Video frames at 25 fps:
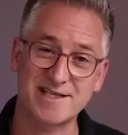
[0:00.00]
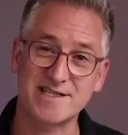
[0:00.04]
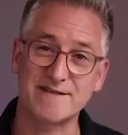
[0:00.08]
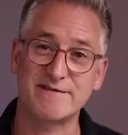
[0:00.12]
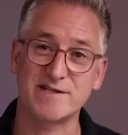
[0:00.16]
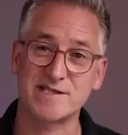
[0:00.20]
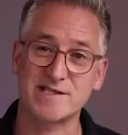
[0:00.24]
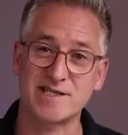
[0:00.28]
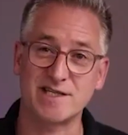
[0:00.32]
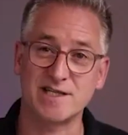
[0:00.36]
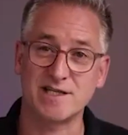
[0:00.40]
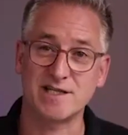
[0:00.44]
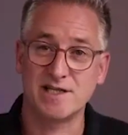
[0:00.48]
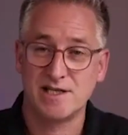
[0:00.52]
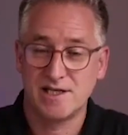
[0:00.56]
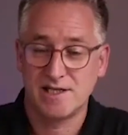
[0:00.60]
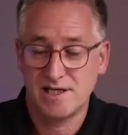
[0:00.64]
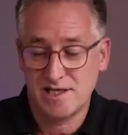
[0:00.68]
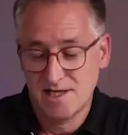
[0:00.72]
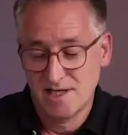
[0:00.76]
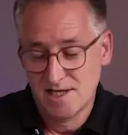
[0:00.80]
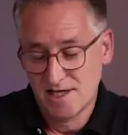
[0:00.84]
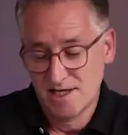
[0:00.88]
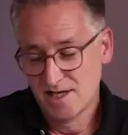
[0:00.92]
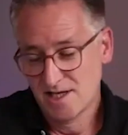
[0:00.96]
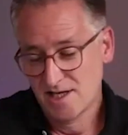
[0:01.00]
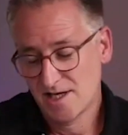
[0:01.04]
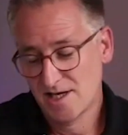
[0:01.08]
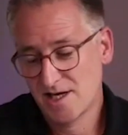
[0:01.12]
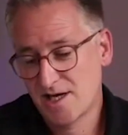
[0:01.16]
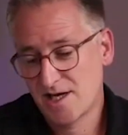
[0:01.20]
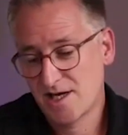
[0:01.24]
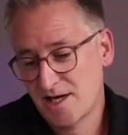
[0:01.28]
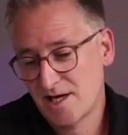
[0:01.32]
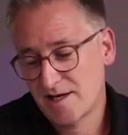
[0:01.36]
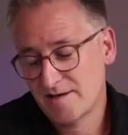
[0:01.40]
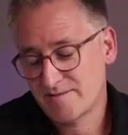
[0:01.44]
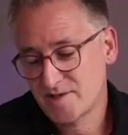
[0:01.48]
if I say,
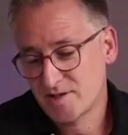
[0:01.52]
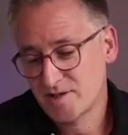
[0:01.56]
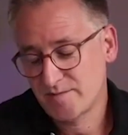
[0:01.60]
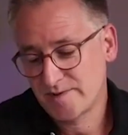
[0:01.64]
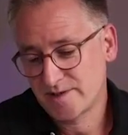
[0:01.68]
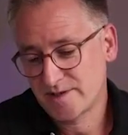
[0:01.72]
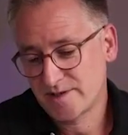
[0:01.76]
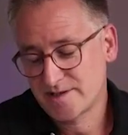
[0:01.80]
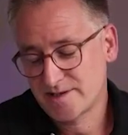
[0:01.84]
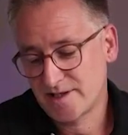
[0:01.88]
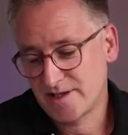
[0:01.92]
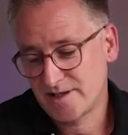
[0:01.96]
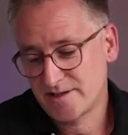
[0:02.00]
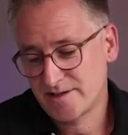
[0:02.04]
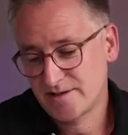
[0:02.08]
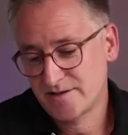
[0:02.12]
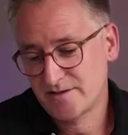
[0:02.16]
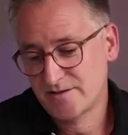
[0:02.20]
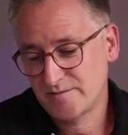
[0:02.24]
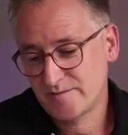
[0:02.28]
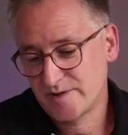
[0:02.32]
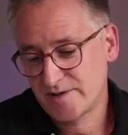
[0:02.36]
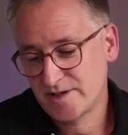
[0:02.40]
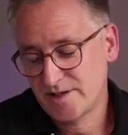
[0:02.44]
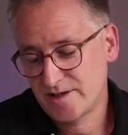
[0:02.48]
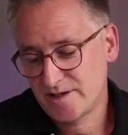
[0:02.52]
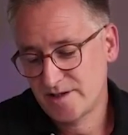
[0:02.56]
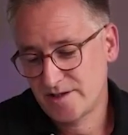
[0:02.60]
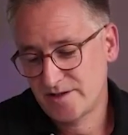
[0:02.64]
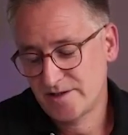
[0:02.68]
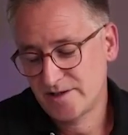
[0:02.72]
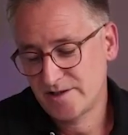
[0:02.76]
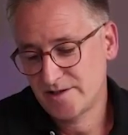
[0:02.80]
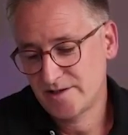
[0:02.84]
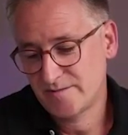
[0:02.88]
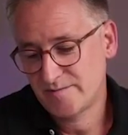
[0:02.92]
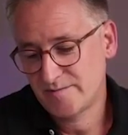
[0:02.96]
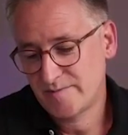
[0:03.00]
I'm super excited to be here
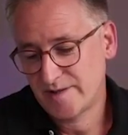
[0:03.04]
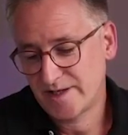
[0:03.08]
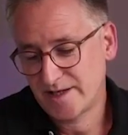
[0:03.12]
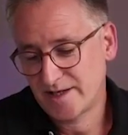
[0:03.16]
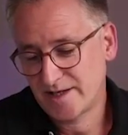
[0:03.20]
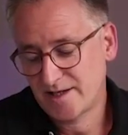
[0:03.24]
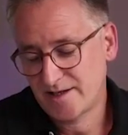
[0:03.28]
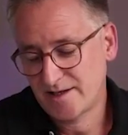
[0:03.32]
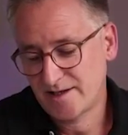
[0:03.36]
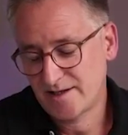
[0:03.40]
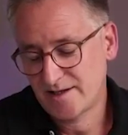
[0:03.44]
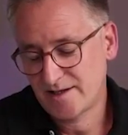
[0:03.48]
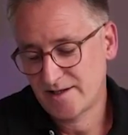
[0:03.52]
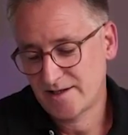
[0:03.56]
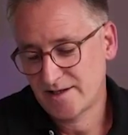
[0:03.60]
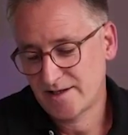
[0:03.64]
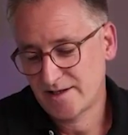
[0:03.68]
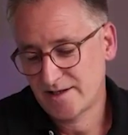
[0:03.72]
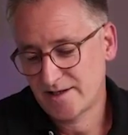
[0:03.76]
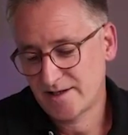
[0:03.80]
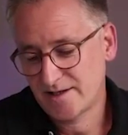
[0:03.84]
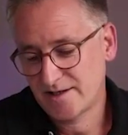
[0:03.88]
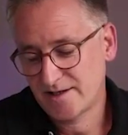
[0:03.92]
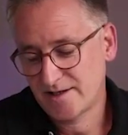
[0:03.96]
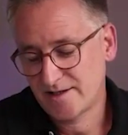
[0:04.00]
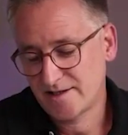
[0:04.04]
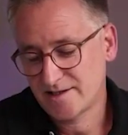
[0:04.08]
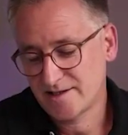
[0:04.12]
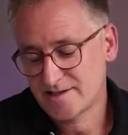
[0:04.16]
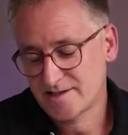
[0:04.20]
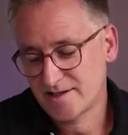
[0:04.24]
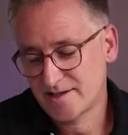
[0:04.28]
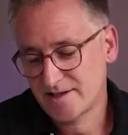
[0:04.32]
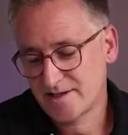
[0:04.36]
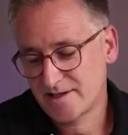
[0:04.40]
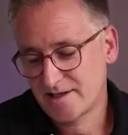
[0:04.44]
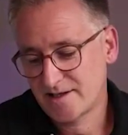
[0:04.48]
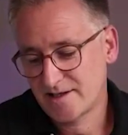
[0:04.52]
in your panel,
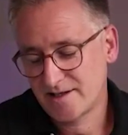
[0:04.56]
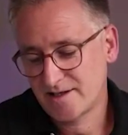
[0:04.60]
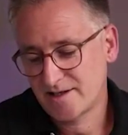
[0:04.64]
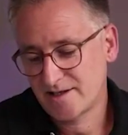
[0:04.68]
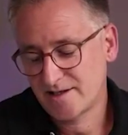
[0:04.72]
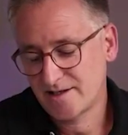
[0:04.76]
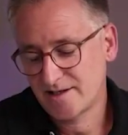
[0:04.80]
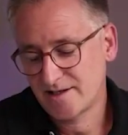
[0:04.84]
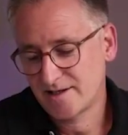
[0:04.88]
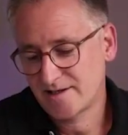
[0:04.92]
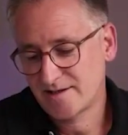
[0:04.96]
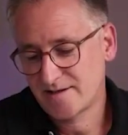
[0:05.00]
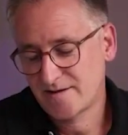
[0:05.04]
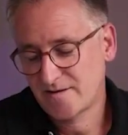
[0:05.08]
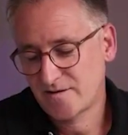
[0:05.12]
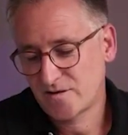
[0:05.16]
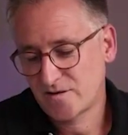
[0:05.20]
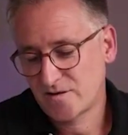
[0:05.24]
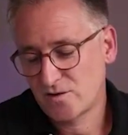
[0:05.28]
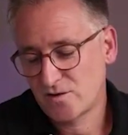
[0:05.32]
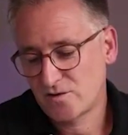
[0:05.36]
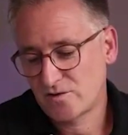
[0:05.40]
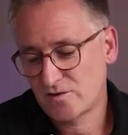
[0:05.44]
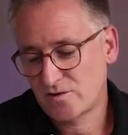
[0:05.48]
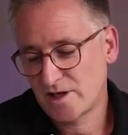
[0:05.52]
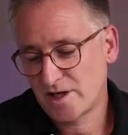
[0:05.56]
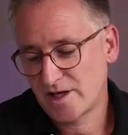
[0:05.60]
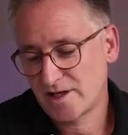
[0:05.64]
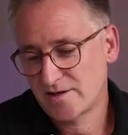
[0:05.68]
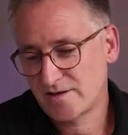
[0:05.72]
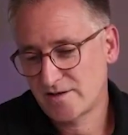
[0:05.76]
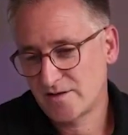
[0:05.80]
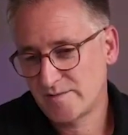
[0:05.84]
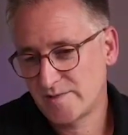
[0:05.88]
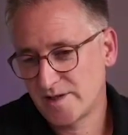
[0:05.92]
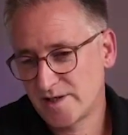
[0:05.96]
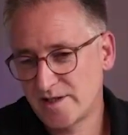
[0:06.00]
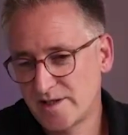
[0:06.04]
Lisa. It's so great
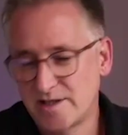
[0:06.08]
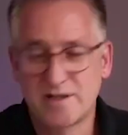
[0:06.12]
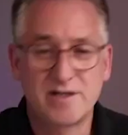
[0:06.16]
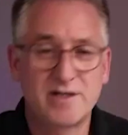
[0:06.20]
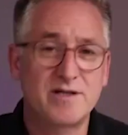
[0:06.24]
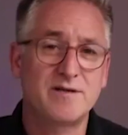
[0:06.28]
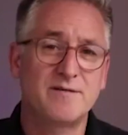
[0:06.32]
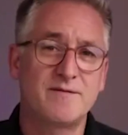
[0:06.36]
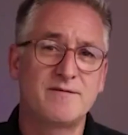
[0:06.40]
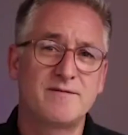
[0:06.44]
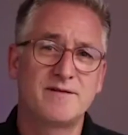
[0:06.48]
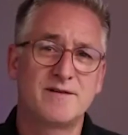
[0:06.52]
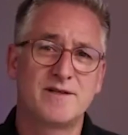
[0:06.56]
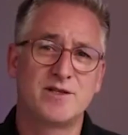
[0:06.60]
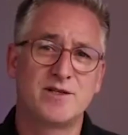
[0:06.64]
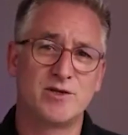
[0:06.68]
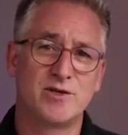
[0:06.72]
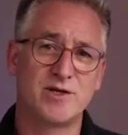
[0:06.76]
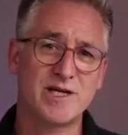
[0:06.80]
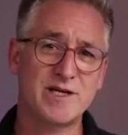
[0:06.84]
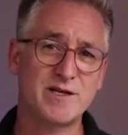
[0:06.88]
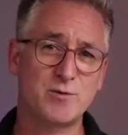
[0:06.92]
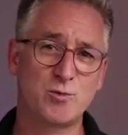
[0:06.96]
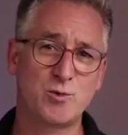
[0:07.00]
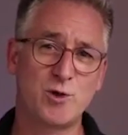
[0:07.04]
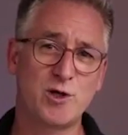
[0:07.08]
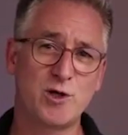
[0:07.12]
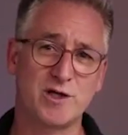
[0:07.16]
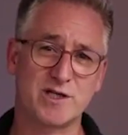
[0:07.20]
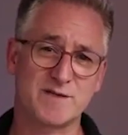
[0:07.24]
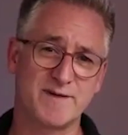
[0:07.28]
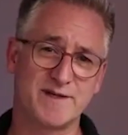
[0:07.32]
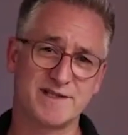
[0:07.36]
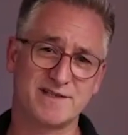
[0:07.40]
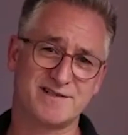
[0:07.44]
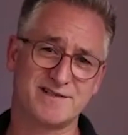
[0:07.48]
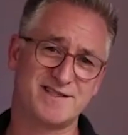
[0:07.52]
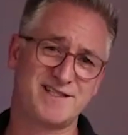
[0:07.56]
to be here. You hear the words,
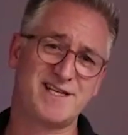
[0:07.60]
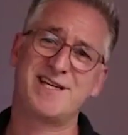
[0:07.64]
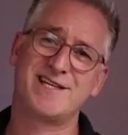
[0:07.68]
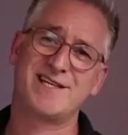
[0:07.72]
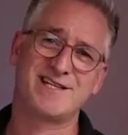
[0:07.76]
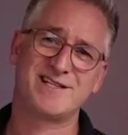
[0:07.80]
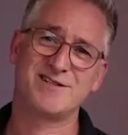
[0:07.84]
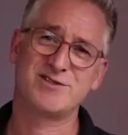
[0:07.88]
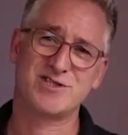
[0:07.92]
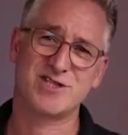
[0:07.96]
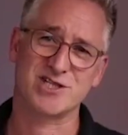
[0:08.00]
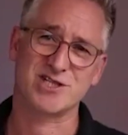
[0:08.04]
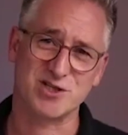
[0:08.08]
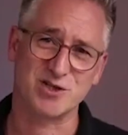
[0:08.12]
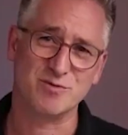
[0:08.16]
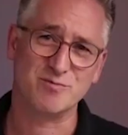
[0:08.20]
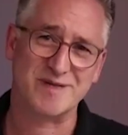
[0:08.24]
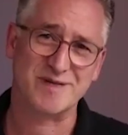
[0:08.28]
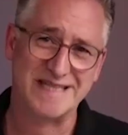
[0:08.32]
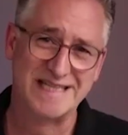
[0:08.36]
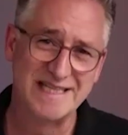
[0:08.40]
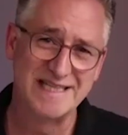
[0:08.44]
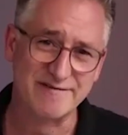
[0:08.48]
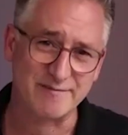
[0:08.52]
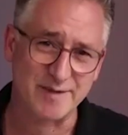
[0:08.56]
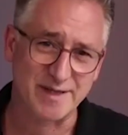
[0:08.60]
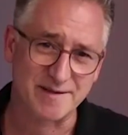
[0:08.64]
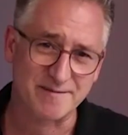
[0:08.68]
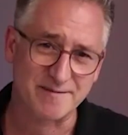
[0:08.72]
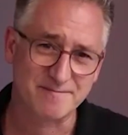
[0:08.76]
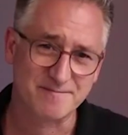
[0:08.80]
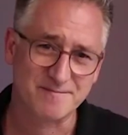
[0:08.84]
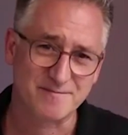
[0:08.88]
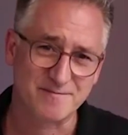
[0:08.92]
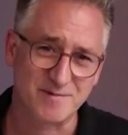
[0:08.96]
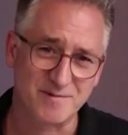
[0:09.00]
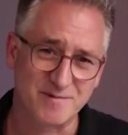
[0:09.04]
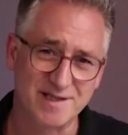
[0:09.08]
but you just don't believe me,
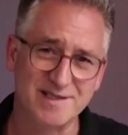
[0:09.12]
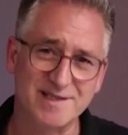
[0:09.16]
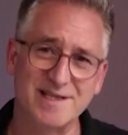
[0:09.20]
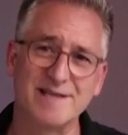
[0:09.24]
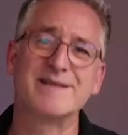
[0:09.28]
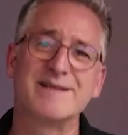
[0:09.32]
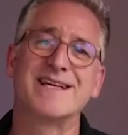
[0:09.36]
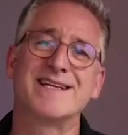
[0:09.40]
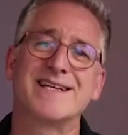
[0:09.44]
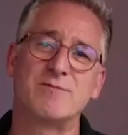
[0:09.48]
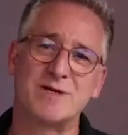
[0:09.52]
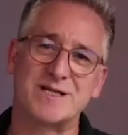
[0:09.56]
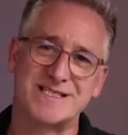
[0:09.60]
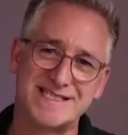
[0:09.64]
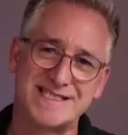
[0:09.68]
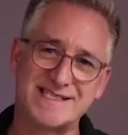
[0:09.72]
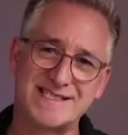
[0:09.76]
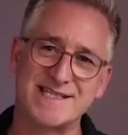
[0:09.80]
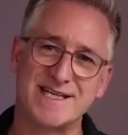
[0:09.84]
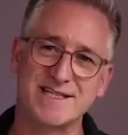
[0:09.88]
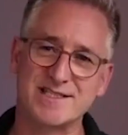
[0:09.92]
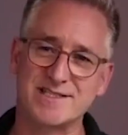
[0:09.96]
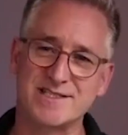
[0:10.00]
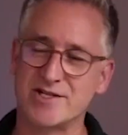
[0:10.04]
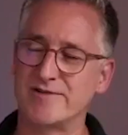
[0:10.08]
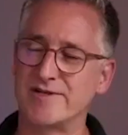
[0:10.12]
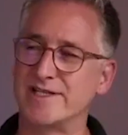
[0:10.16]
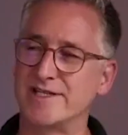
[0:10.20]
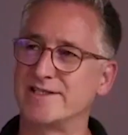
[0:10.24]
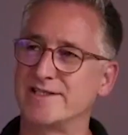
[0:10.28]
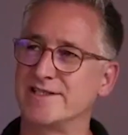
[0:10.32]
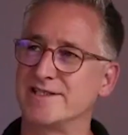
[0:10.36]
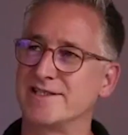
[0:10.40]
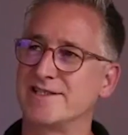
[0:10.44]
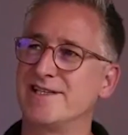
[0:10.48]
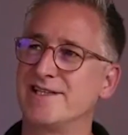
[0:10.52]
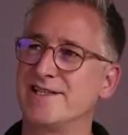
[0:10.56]
right? And that was exaggerated.